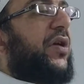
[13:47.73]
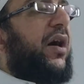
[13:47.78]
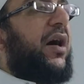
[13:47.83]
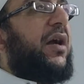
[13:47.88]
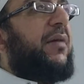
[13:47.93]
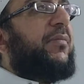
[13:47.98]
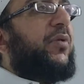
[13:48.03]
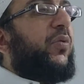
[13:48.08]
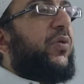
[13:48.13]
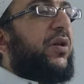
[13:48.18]

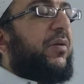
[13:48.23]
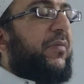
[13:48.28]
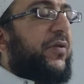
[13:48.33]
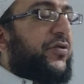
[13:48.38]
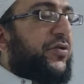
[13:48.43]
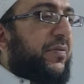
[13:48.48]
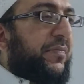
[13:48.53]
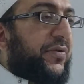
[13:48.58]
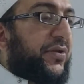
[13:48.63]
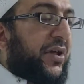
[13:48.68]
but when the
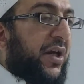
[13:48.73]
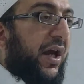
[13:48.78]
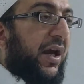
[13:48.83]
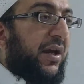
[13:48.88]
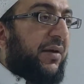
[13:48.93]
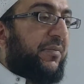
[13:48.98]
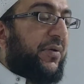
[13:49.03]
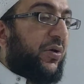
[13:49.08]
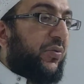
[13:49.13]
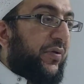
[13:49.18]
Muslims came,
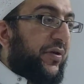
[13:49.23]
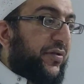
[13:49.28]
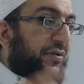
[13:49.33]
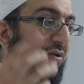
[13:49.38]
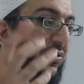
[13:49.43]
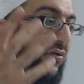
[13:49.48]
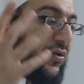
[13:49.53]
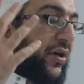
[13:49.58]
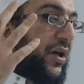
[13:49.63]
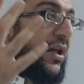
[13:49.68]
it was a
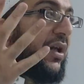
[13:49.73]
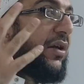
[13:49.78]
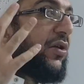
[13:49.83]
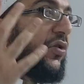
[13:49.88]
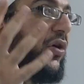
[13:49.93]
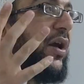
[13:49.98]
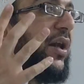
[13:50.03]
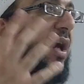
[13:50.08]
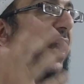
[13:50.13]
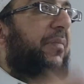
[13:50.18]
really
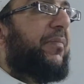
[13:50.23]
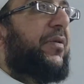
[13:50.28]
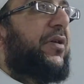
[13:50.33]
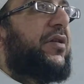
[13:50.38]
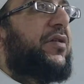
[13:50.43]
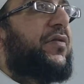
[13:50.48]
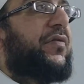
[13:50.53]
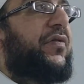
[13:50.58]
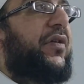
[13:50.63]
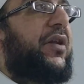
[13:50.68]
great happiness
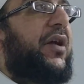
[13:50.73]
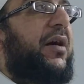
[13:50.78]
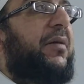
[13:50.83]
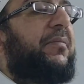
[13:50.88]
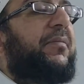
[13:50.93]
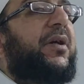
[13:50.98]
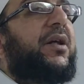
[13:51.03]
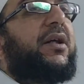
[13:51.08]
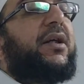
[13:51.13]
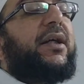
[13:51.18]
for them.
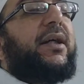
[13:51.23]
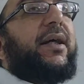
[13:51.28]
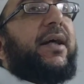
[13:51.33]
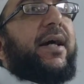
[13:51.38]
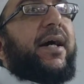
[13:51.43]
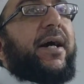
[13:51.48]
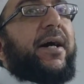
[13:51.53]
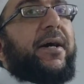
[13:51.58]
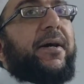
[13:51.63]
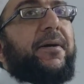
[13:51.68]

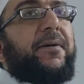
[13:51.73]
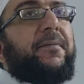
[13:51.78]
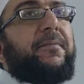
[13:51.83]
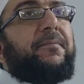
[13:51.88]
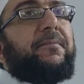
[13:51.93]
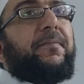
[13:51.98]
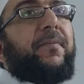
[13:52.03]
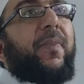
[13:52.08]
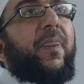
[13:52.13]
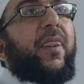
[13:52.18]

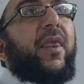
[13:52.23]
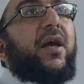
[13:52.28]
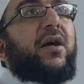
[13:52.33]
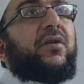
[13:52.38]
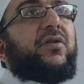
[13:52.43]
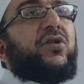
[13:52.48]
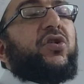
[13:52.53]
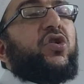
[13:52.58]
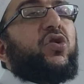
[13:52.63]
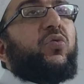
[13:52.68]

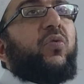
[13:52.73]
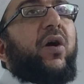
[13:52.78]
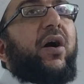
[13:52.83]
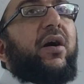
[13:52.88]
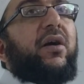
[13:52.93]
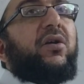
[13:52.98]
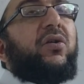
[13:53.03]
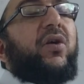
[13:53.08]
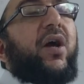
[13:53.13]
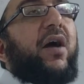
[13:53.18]
This is why
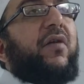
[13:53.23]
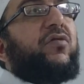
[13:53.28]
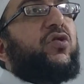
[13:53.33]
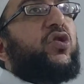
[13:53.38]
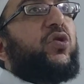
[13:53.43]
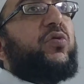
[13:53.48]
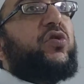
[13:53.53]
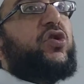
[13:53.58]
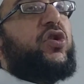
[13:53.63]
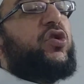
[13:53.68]
you have
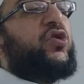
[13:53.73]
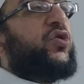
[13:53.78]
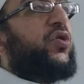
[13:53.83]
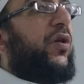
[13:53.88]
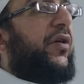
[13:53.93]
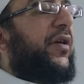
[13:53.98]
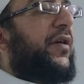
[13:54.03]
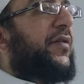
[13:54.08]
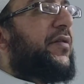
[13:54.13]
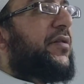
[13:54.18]
Jewish
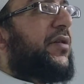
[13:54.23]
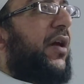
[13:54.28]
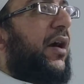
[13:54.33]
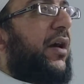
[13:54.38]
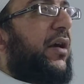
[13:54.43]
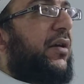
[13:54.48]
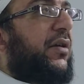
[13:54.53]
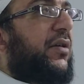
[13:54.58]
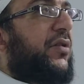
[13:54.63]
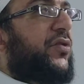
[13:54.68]
historians
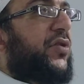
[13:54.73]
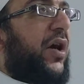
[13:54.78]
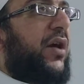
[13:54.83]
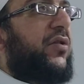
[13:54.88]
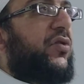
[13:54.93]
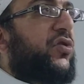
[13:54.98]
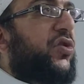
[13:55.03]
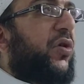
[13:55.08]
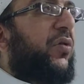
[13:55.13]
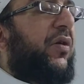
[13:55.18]
like Zion
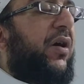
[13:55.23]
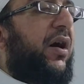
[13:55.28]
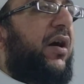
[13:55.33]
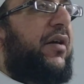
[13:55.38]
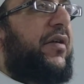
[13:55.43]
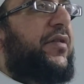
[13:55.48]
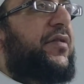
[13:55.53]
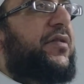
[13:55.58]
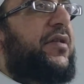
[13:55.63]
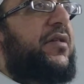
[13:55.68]
Zohar
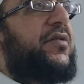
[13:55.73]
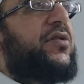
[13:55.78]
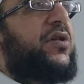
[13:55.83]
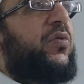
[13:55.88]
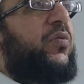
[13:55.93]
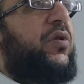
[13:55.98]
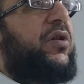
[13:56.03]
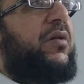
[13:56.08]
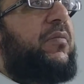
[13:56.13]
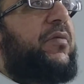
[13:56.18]
says that
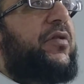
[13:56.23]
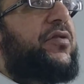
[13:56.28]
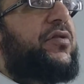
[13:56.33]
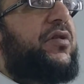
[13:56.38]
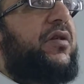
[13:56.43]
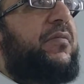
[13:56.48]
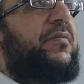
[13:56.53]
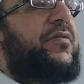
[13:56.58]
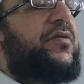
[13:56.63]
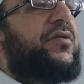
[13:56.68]
when the
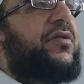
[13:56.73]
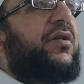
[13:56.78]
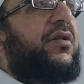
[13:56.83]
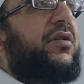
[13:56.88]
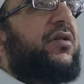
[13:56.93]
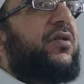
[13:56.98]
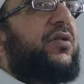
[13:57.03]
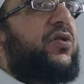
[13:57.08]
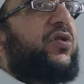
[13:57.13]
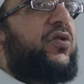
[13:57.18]
Muslims
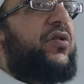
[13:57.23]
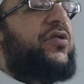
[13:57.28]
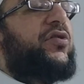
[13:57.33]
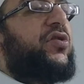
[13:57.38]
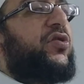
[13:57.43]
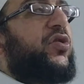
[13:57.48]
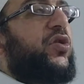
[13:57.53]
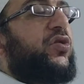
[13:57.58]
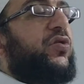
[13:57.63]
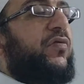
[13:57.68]
crossed the
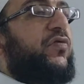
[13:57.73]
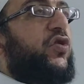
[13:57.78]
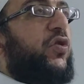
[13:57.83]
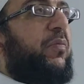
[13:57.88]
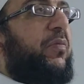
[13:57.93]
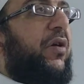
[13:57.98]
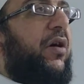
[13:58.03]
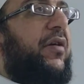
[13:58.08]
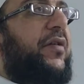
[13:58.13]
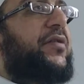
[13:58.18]
Strait of
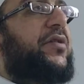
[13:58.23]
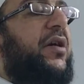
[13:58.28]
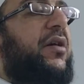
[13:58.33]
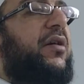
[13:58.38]
Gibraltar,